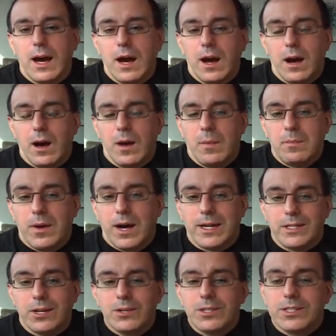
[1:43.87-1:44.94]
Um, I
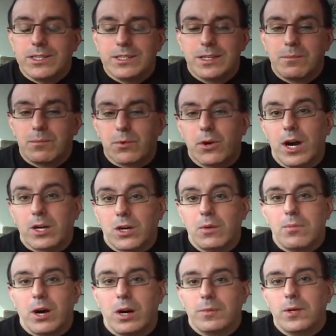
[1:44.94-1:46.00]
noticed that Barack
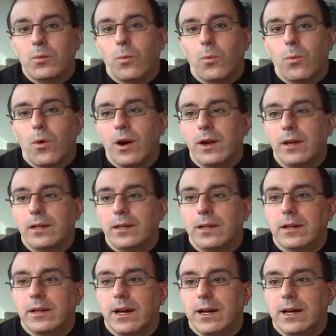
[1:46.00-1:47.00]
Obama won